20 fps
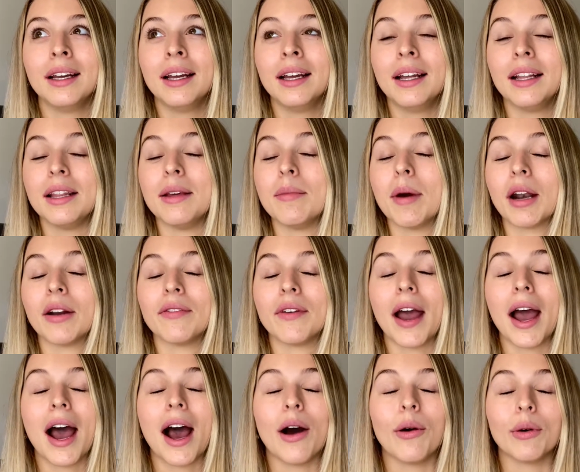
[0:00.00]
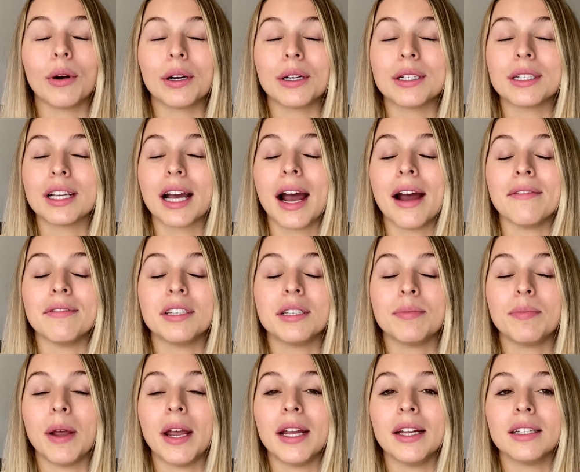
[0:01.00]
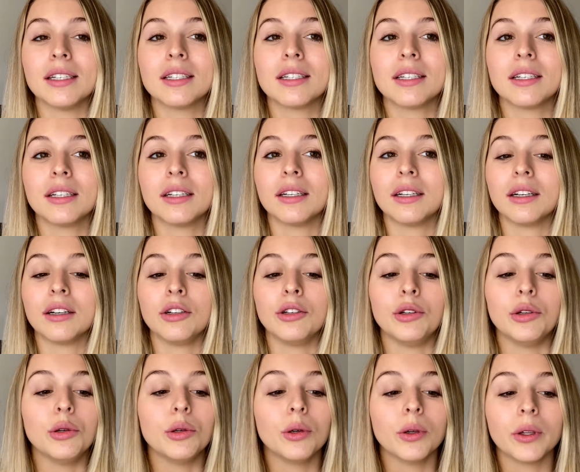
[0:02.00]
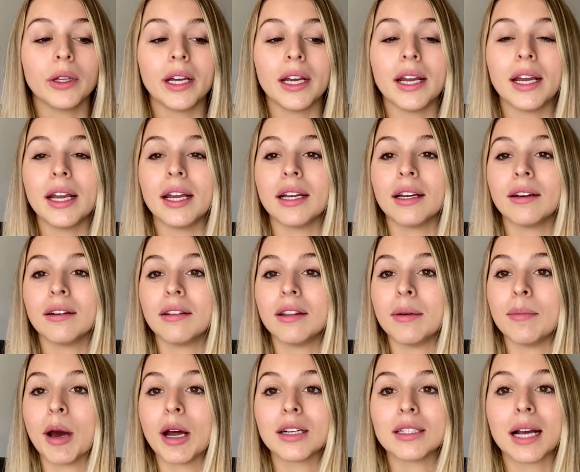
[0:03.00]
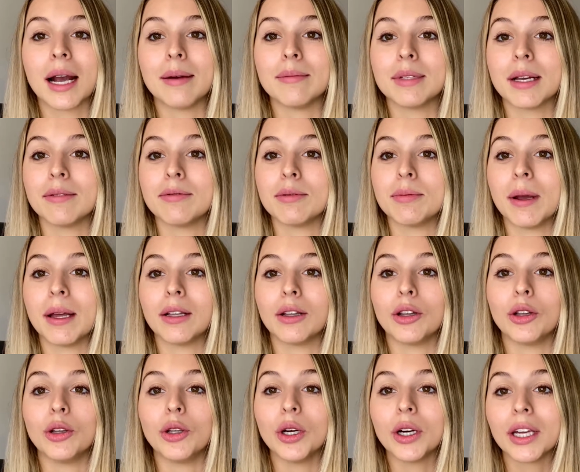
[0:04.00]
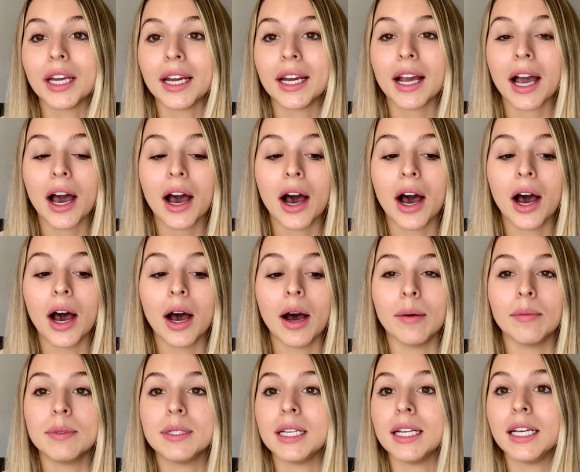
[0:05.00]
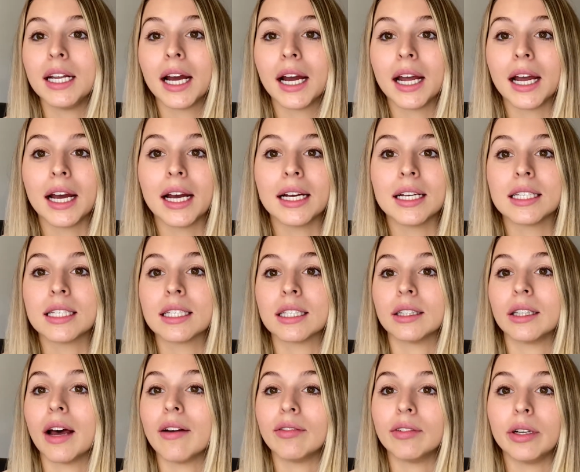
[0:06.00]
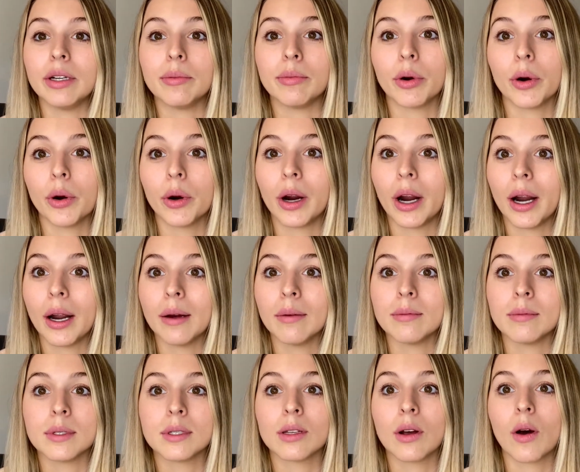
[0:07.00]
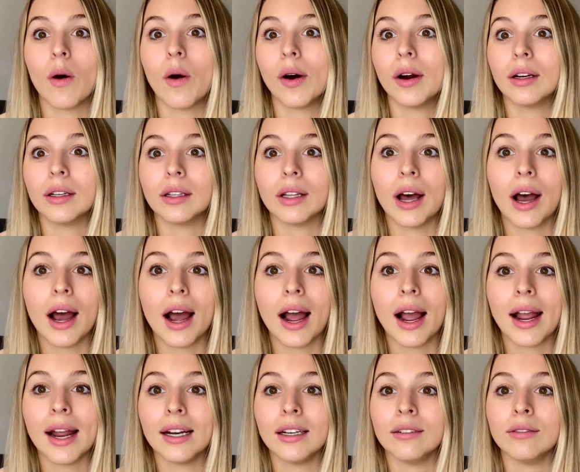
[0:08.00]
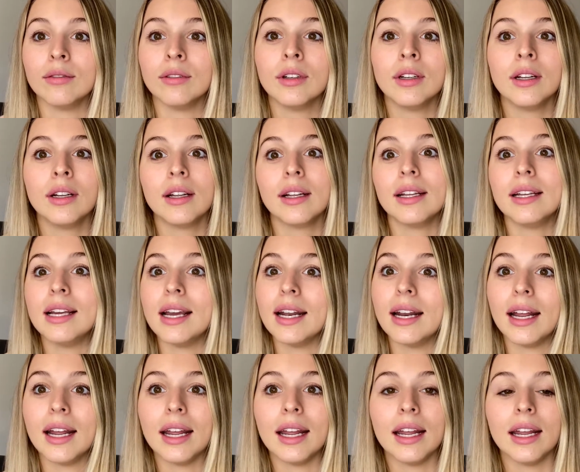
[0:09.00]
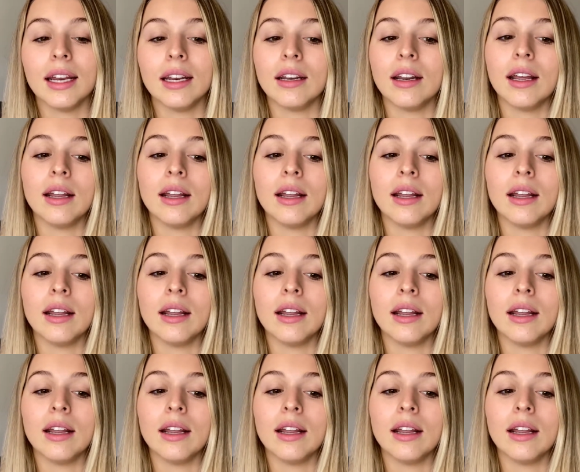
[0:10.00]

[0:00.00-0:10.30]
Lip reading: the amount of hours I've spent Googling, the amount of times I've spent looking up CDIS leveling programs online, get in,